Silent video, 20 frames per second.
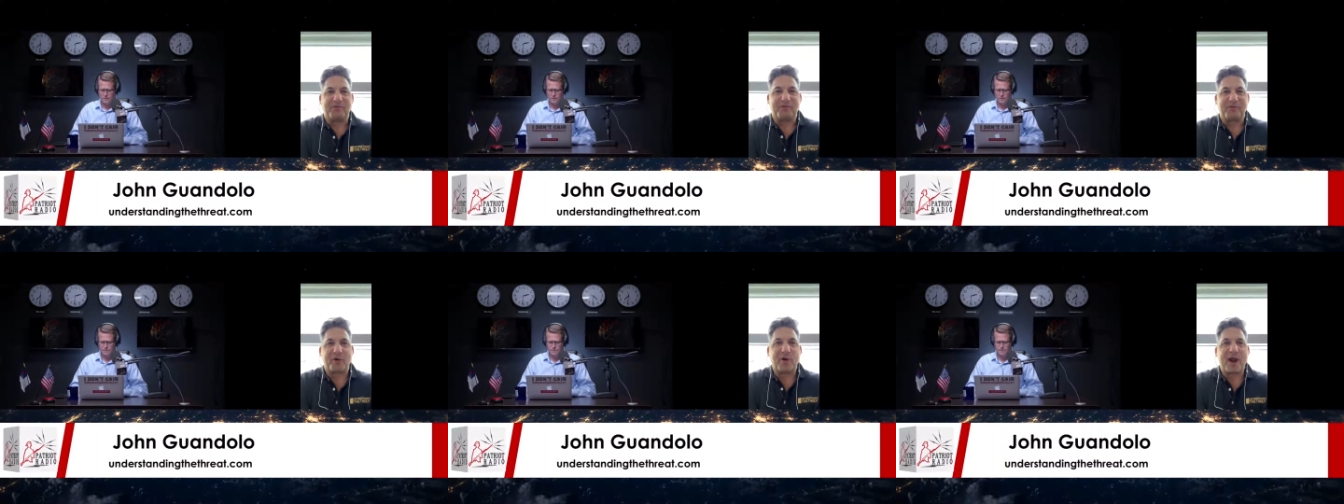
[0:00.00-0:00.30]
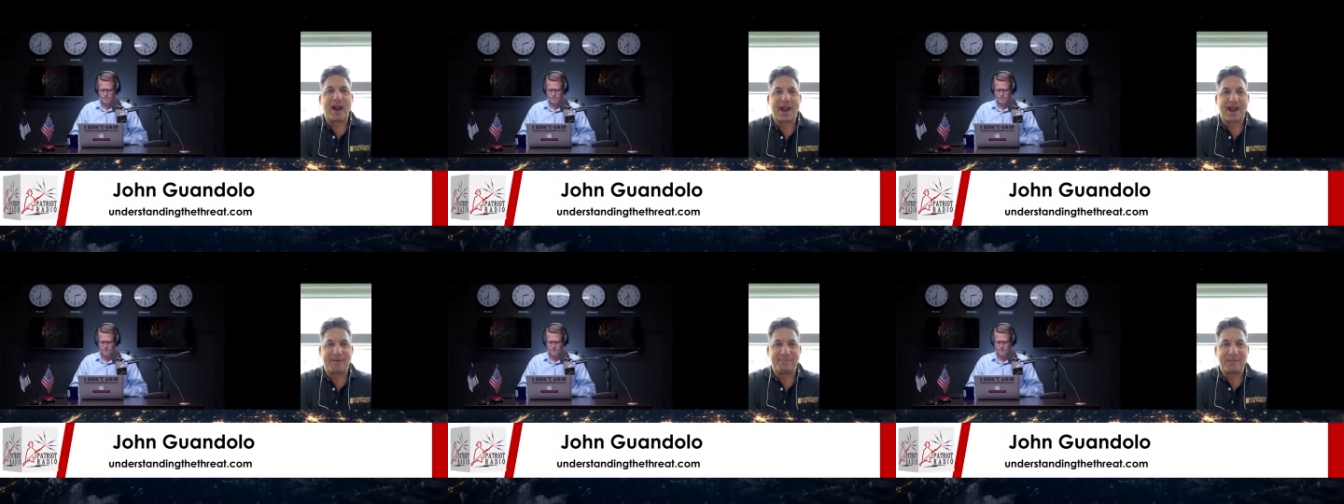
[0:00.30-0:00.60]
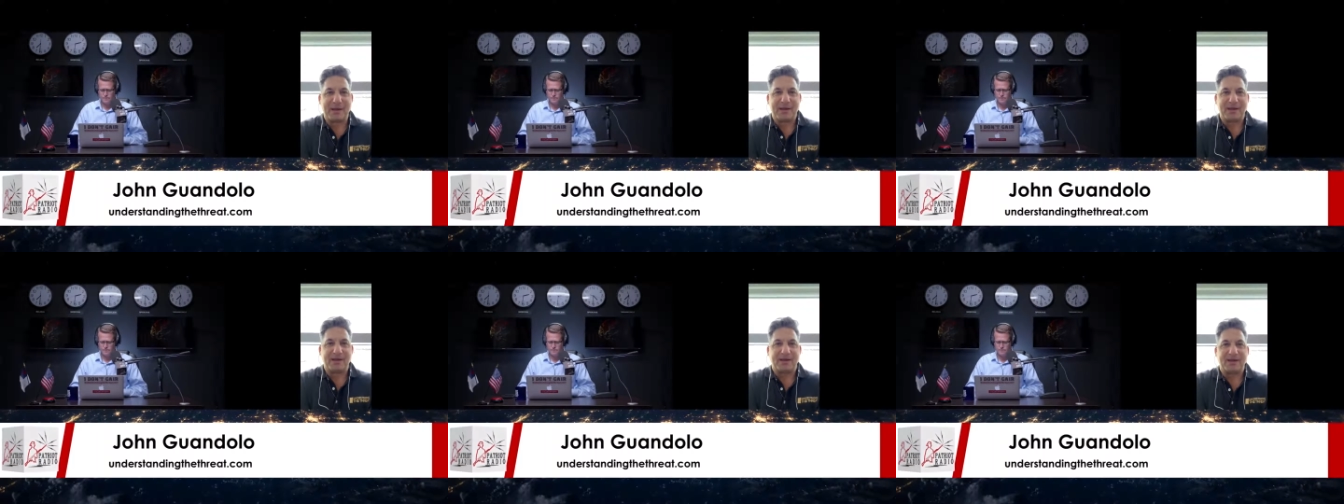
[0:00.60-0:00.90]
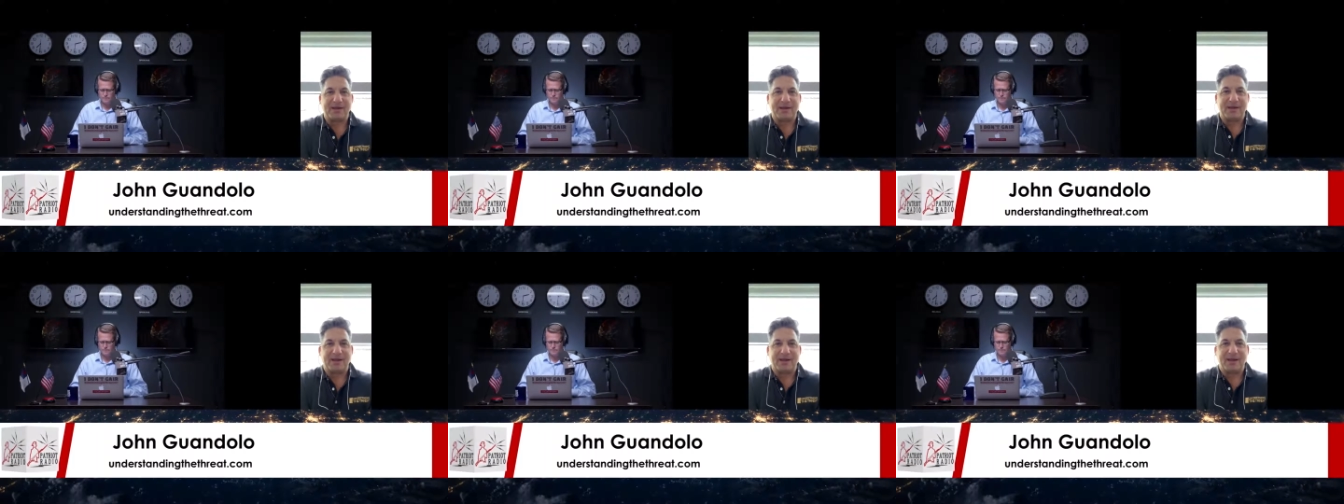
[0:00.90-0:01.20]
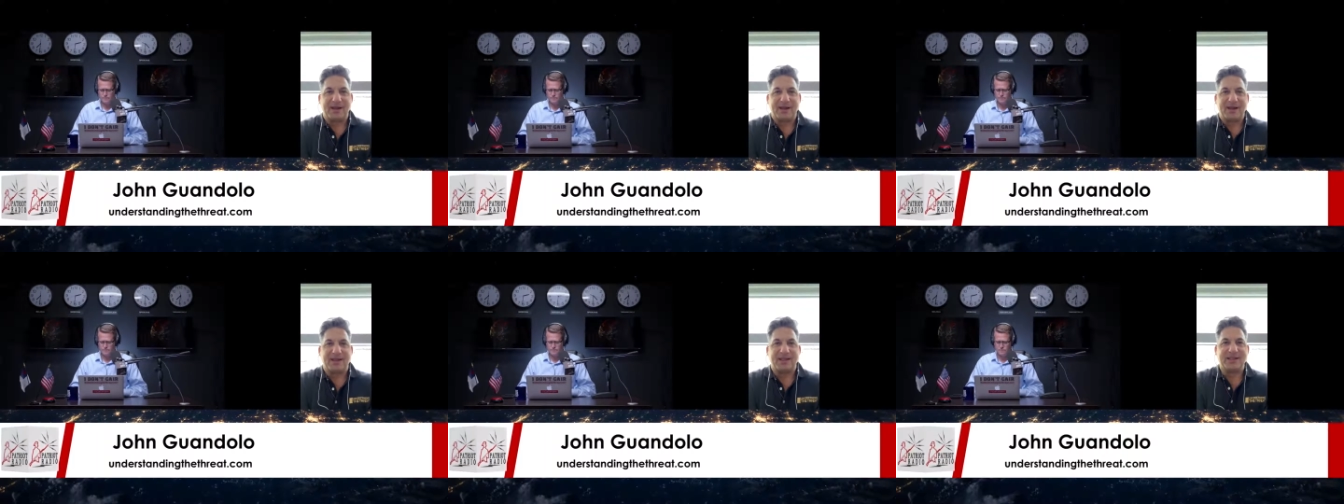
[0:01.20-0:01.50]
frame
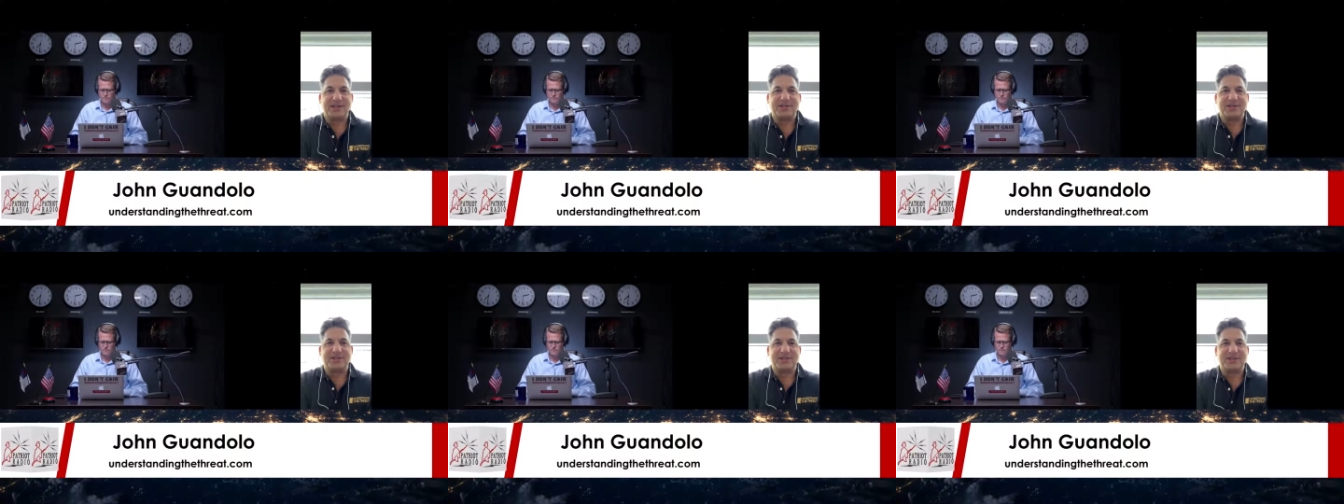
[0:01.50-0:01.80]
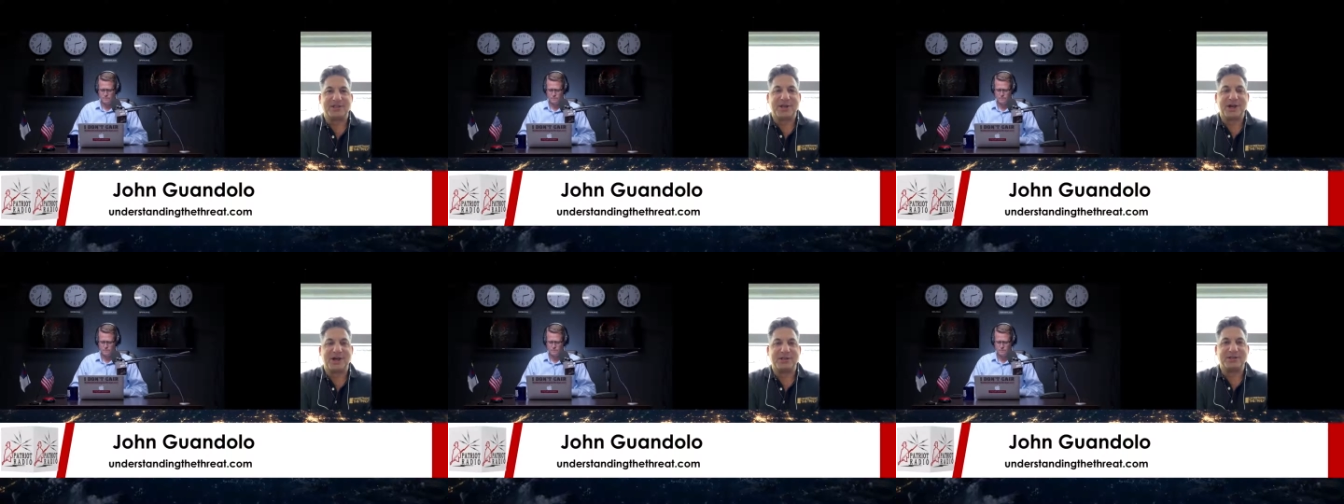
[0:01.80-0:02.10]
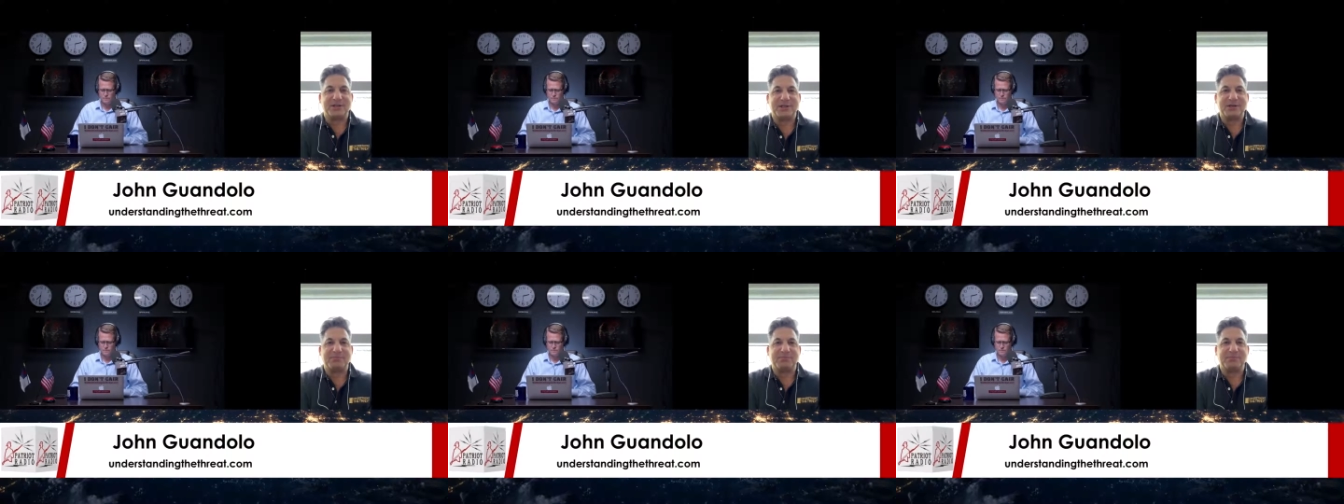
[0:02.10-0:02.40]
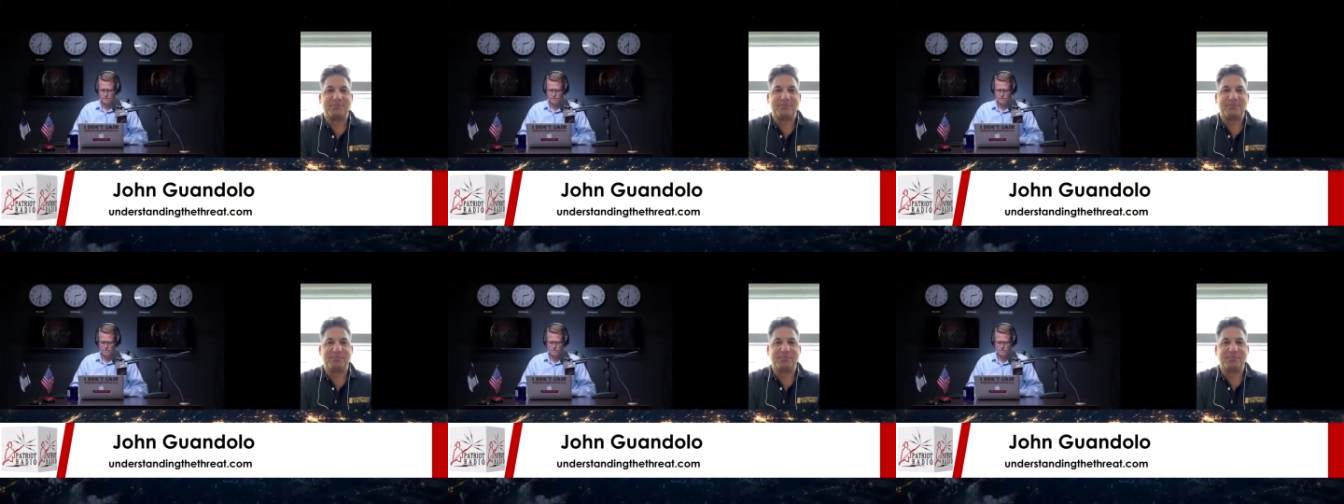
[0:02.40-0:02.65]
this discussion